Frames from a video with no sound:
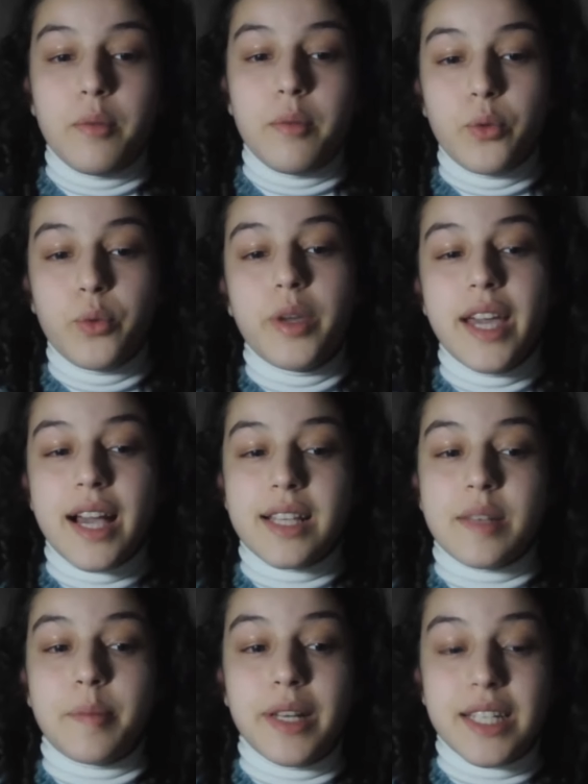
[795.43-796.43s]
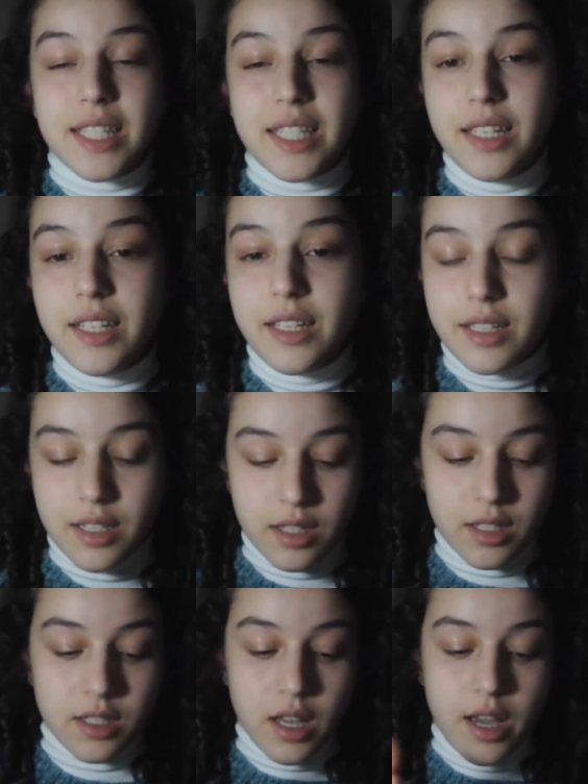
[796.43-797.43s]
We as a
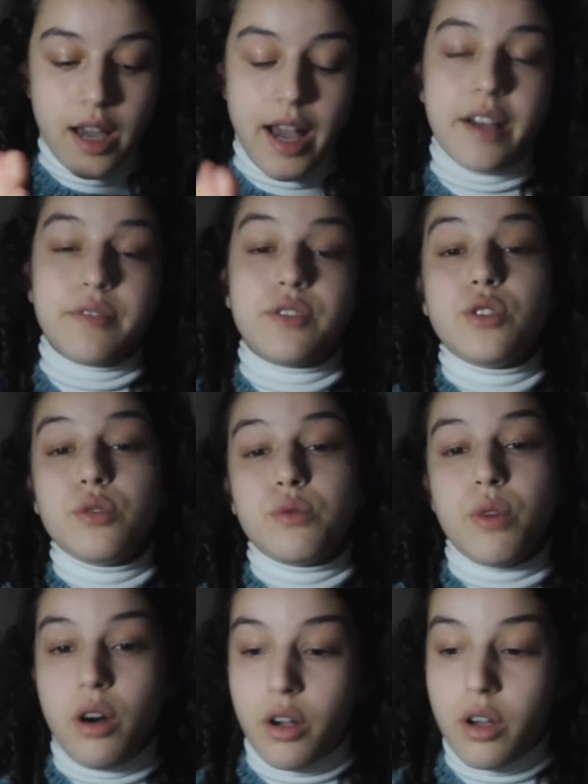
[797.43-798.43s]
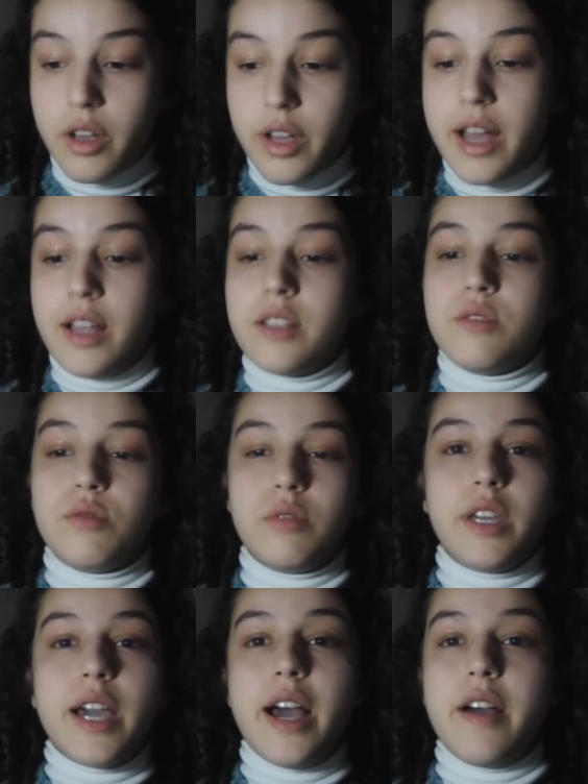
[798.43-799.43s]
Palestinians have to walk, and
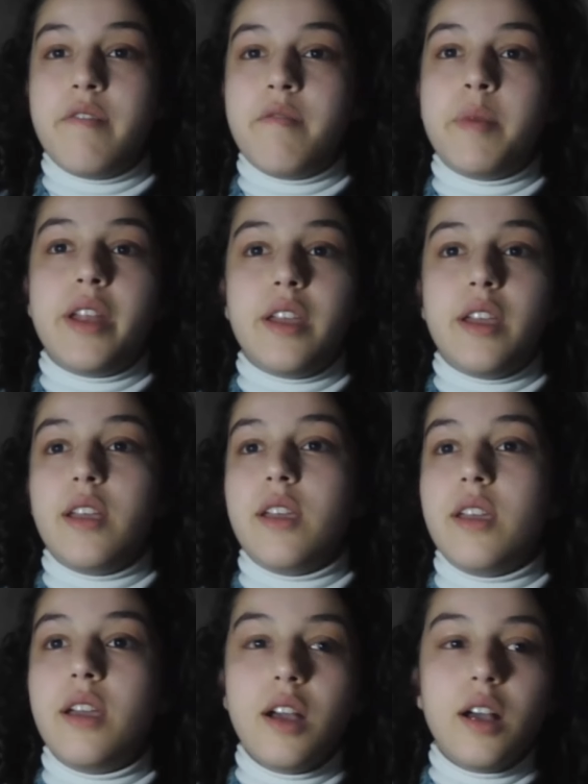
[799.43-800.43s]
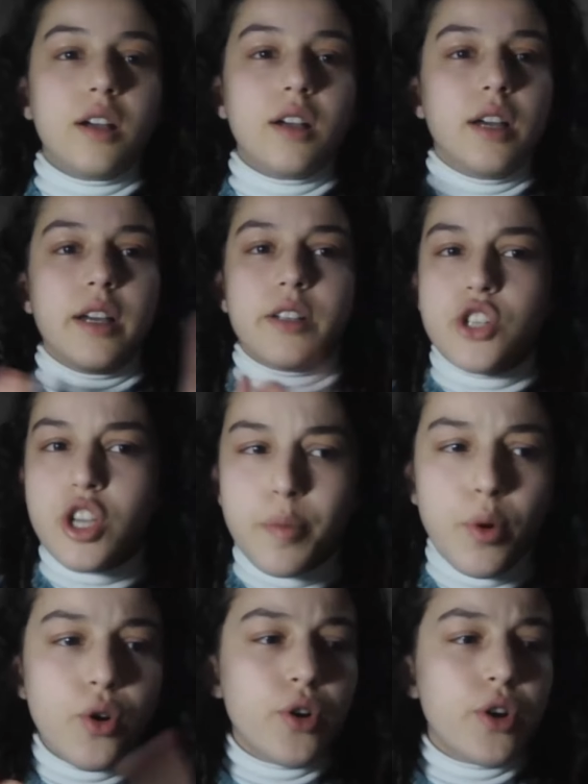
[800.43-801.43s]
we have many
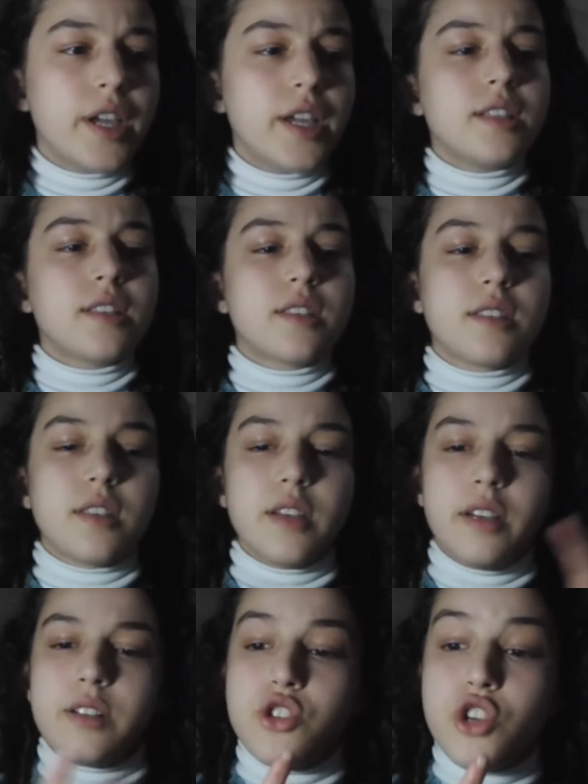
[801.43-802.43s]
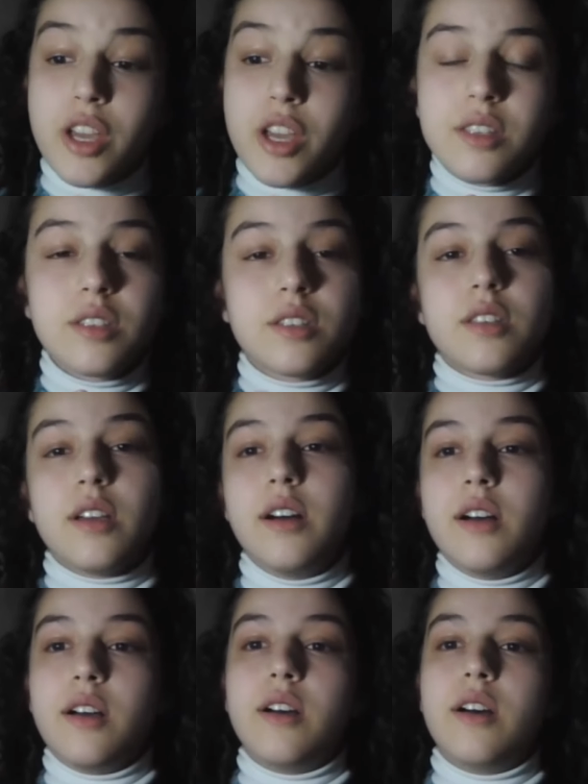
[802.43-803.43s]
checkpoints, checks,
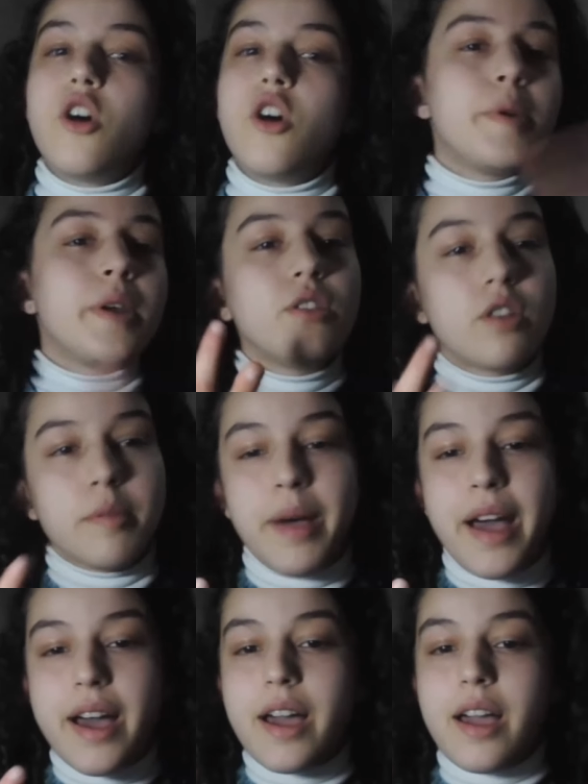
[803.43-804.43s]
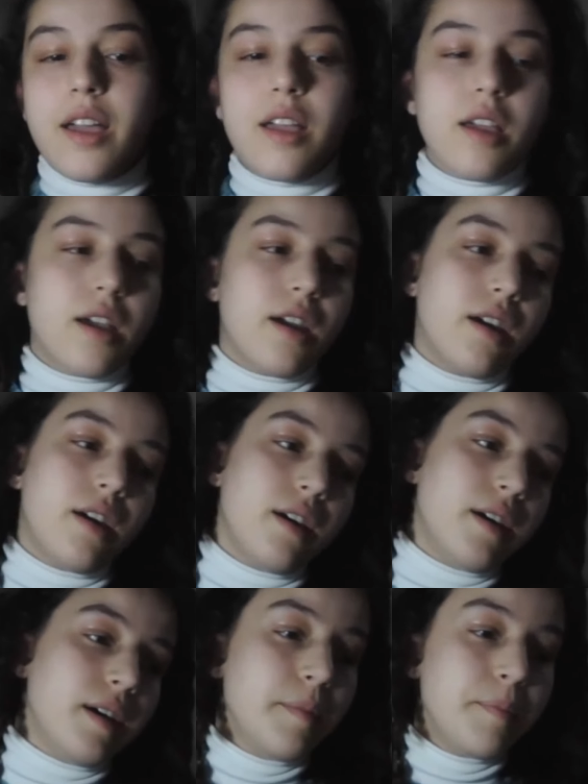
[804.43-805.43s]
open your bag
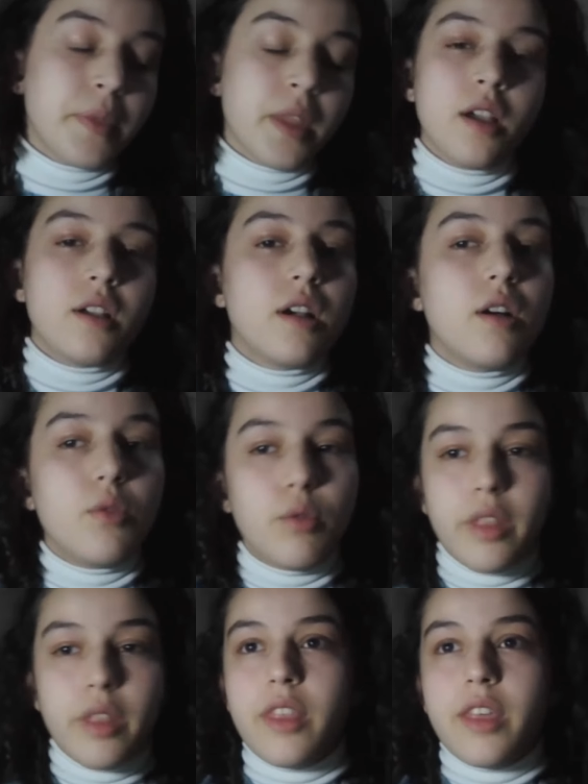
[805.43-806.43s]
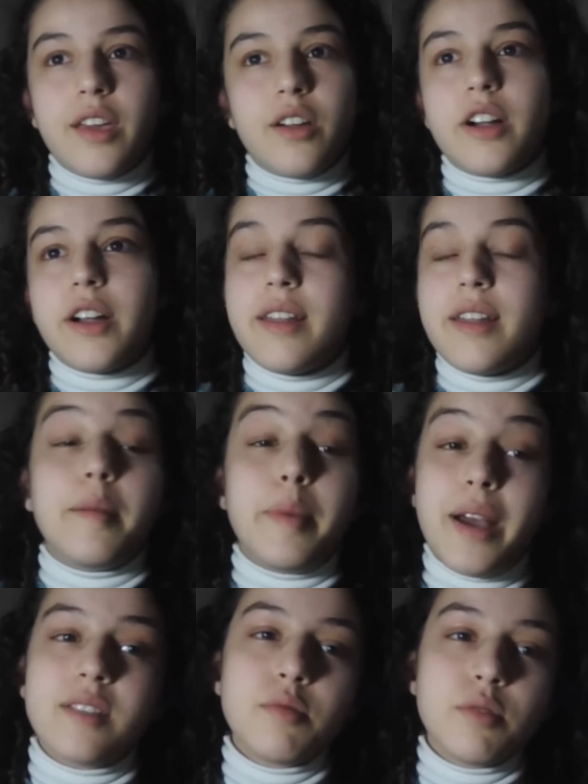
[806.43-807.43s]
when they are in a
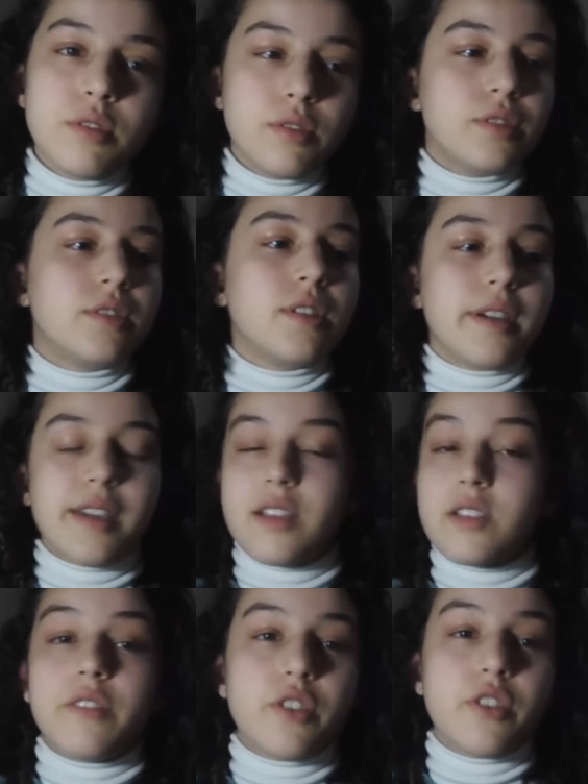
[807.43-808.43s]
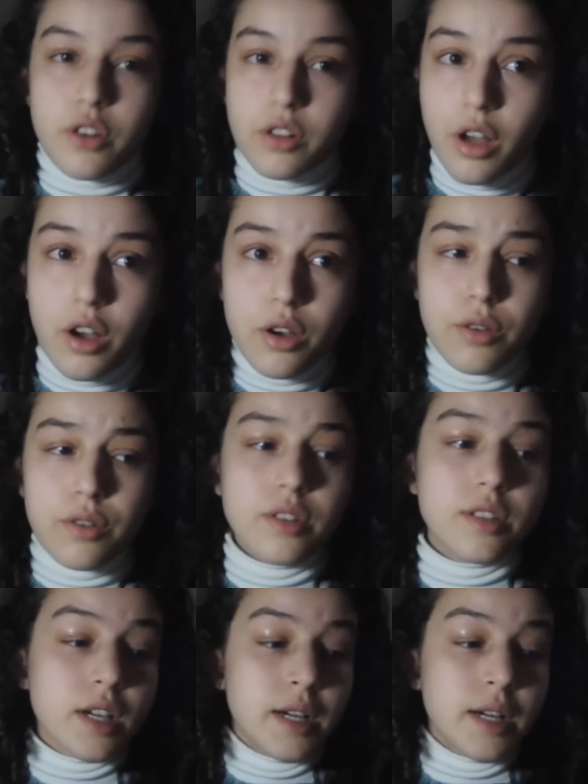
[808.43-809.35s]
bad mood, get off your clothes.